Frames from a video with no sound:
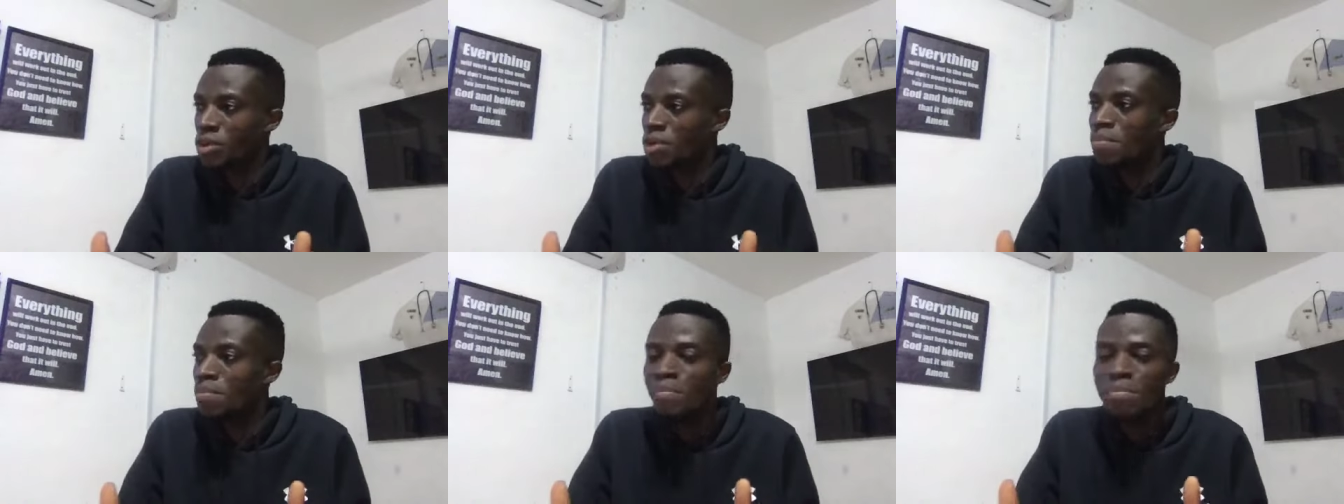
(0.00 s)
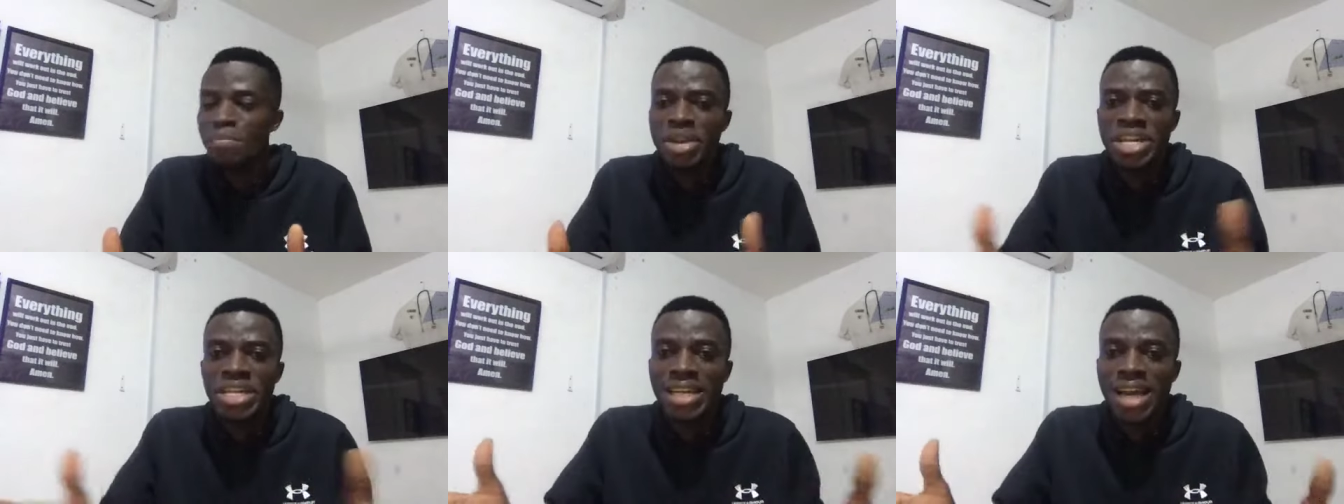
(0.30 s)

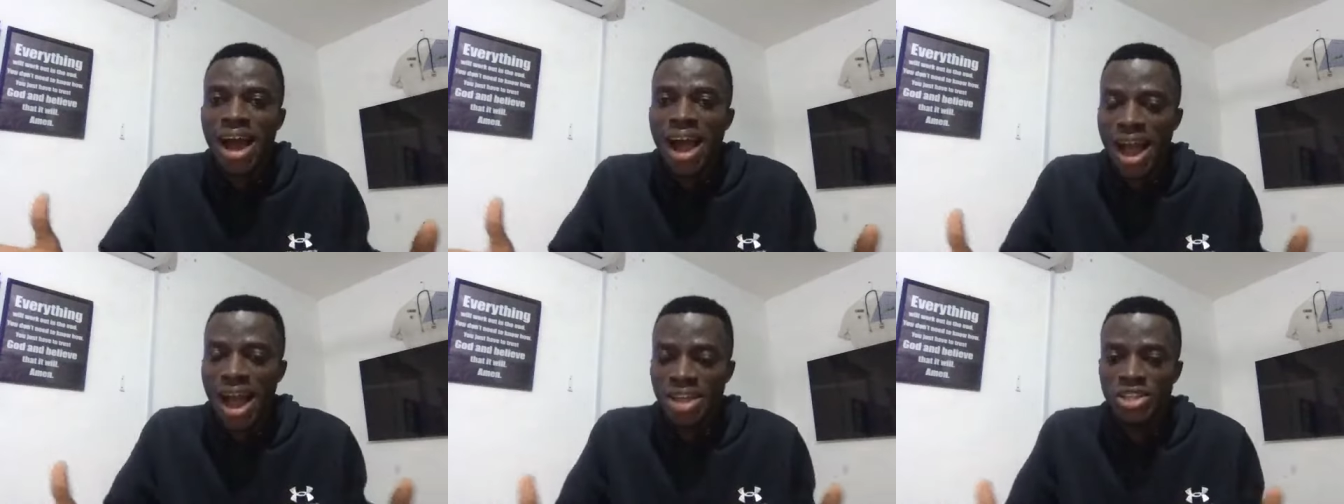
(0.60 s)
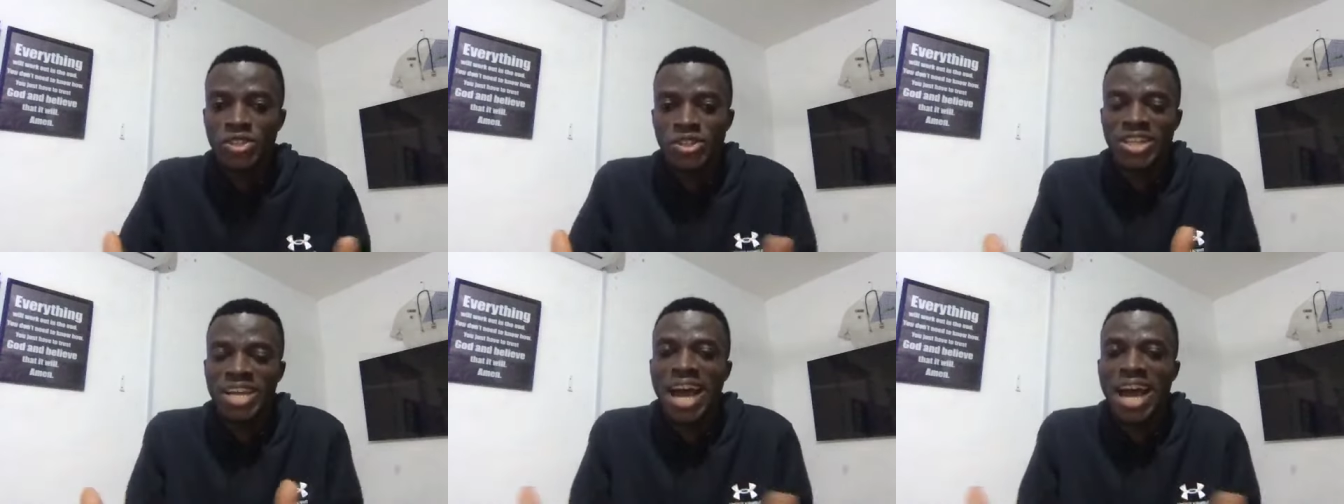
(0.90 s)
media and
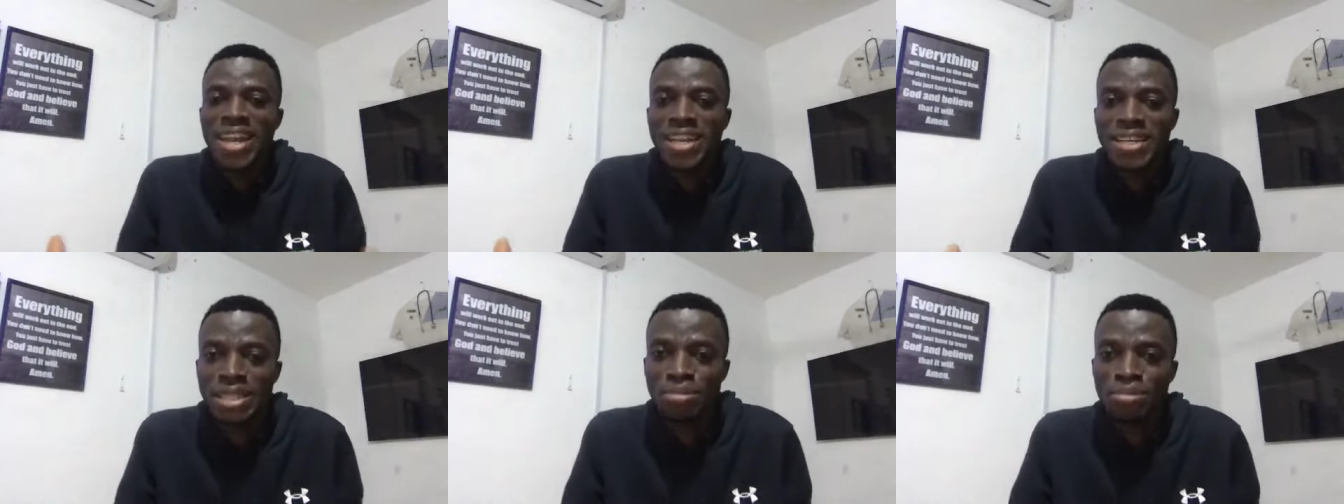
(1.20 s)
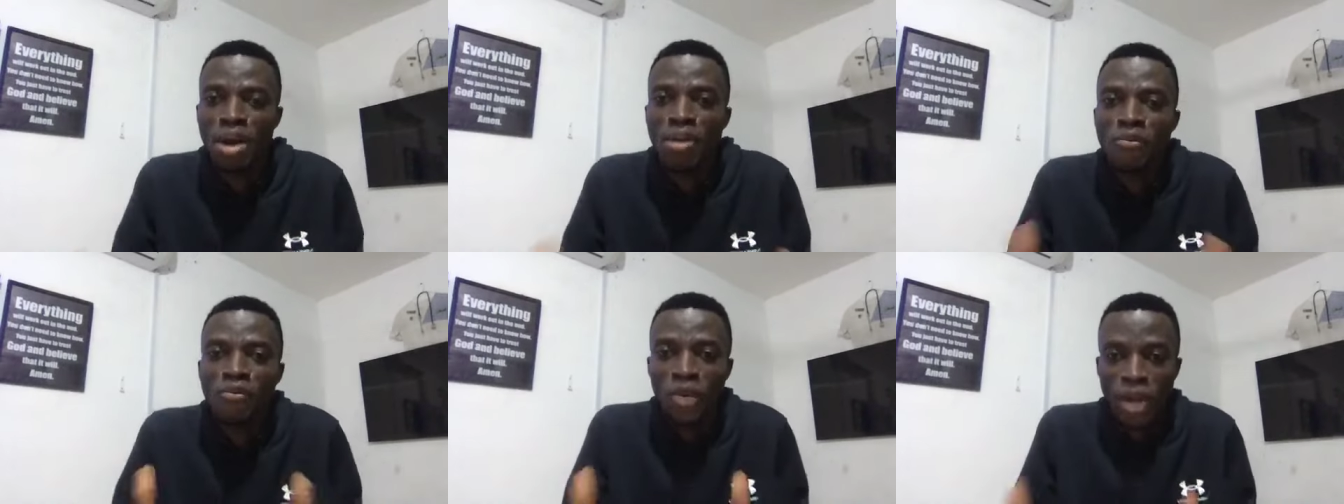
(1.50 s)
journalism,
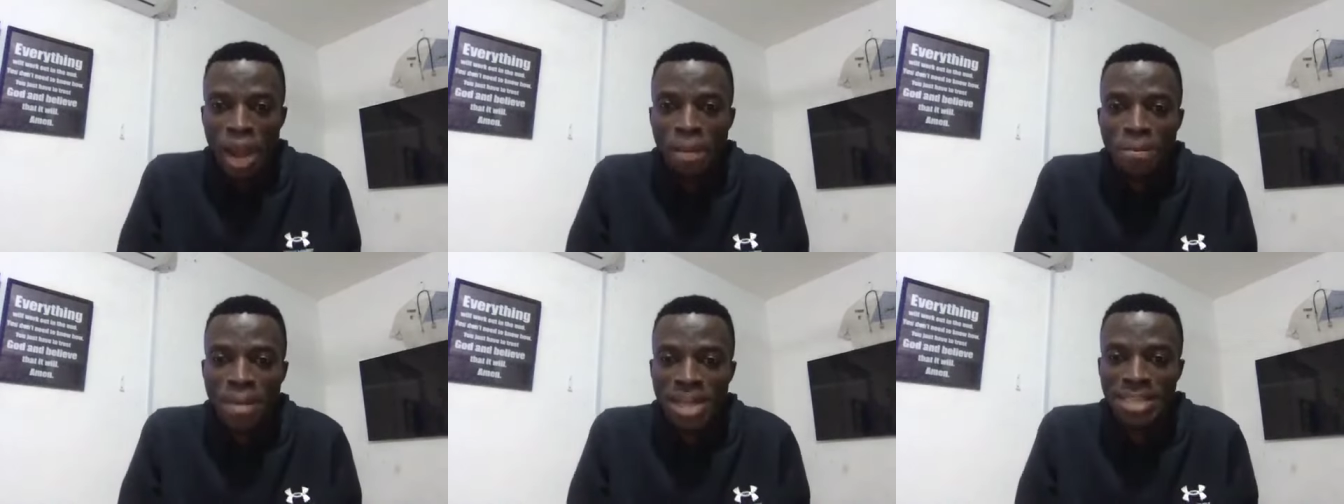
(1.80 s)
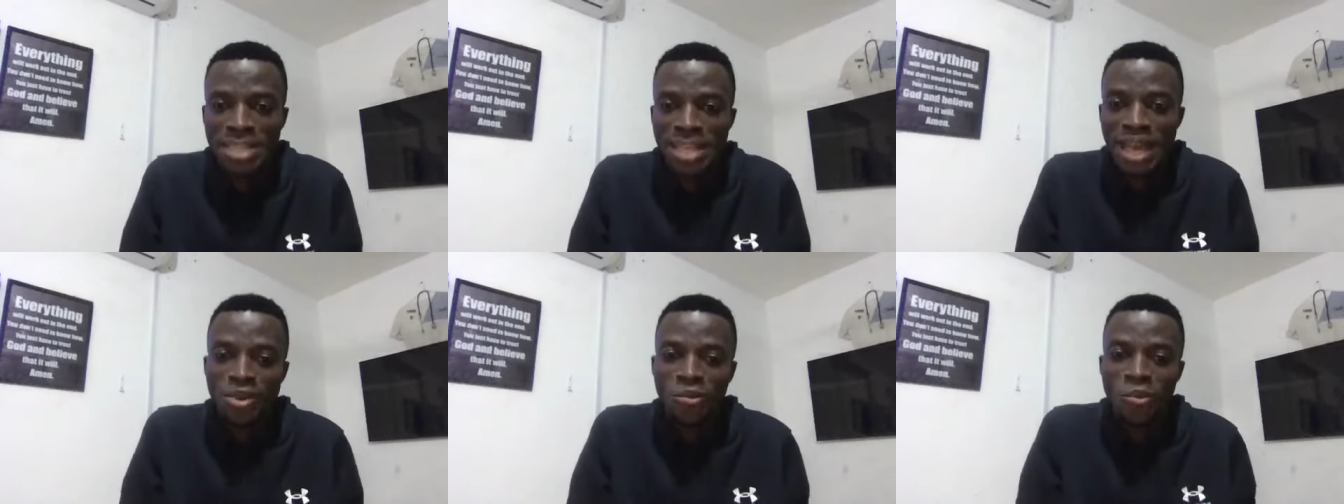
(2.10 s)
and for that
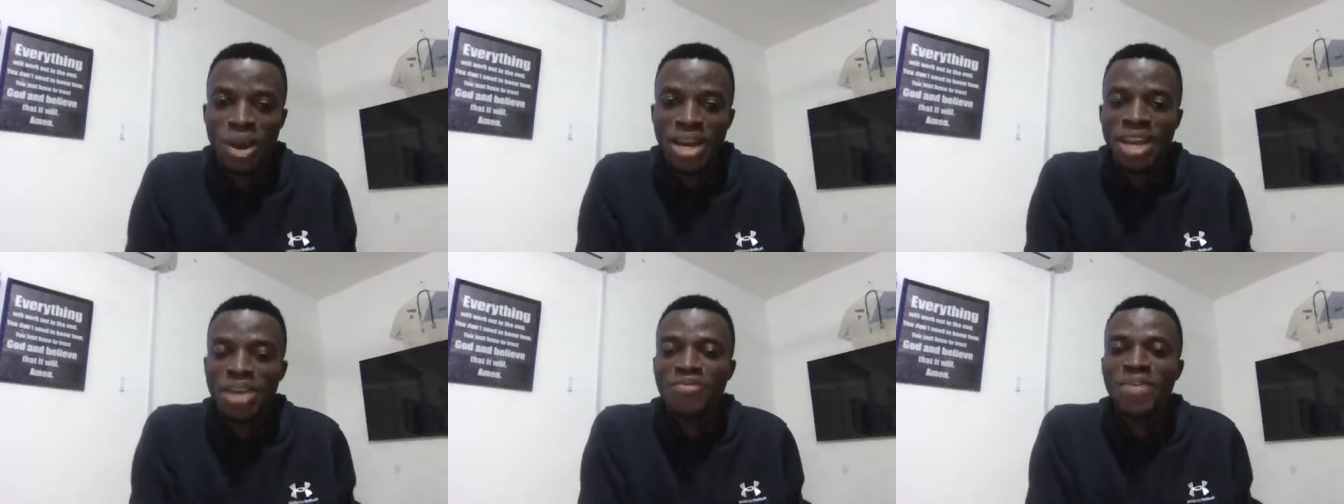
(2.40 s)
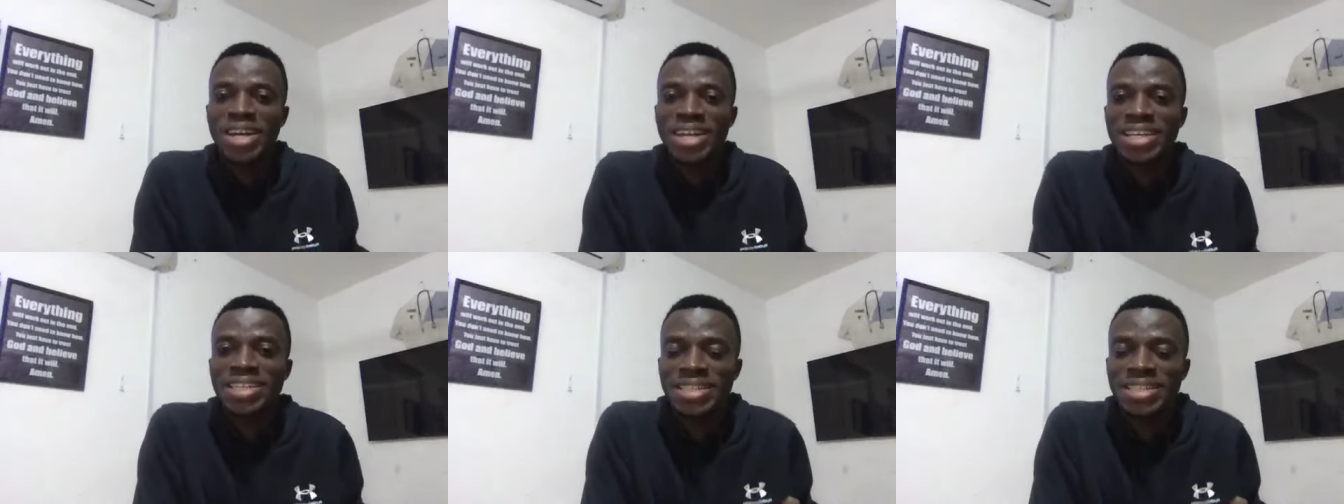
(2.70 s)
matter, and whatever
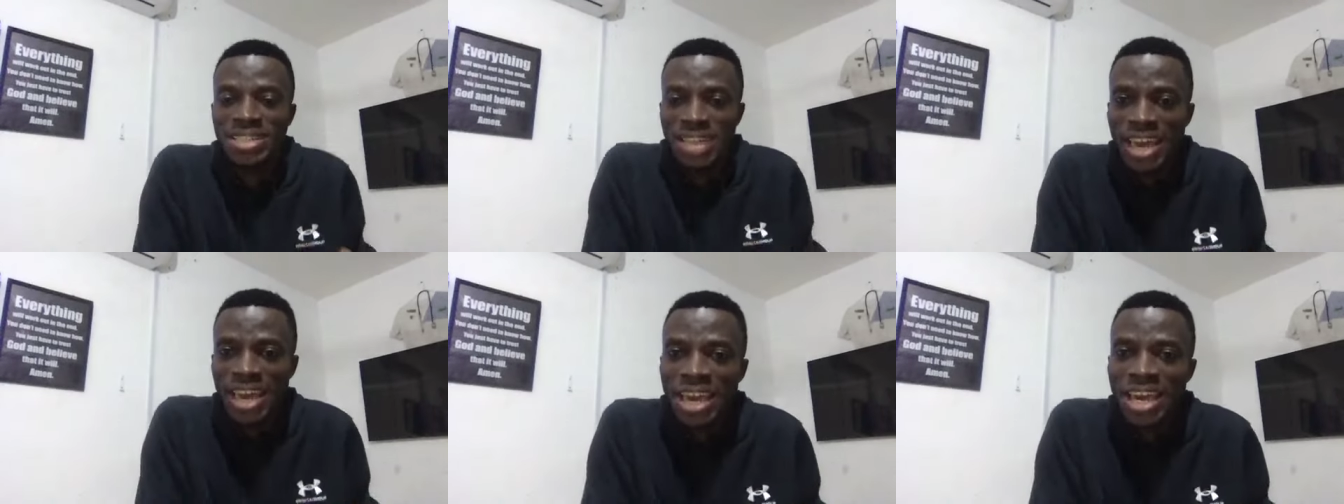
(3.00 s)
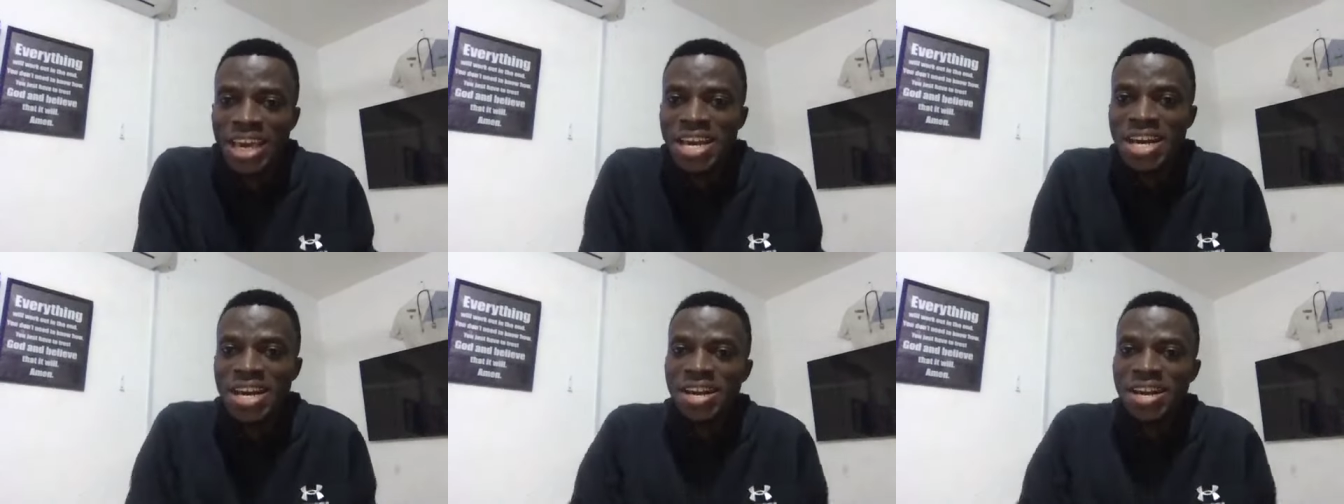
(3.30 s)
they say,